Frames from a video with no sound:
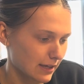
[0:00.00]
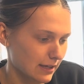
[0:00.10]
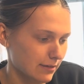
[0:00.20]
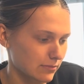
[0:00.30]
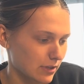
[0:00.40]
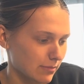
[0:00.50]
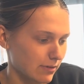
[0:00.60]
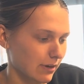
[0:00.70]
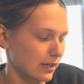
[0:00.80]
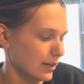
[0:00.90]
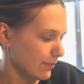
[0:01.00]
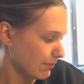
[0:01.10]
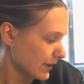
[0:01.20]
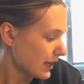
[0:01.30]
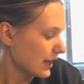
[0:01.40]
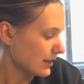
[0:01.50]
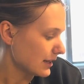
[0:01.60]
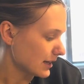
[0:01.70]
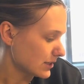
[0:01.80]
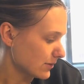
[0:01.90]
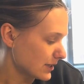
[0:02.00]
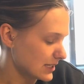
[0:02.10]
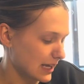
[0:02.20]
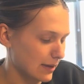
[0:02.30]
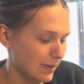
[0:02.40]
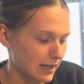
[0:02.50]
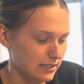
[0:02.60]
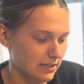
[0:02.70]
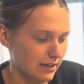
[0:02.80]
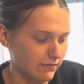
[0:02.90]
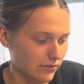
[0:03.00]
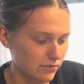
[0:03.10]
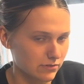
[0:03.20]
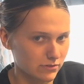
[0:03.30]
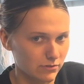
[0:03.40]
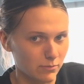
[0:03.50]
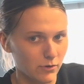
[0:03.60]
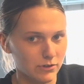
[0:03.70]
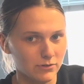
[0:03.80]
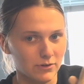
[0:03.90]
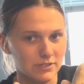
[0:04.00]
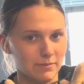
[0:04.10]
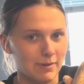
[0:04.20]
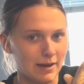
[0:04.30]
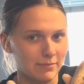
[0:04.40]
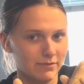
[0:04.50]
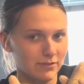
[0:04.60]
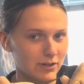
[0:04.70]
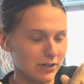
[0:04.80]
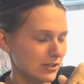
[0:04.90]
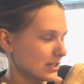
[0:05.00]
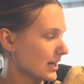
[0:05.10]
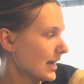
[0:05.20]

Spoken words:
So that'd be right in here. The next one is the apex, and that falls more towards the bottom of the heart.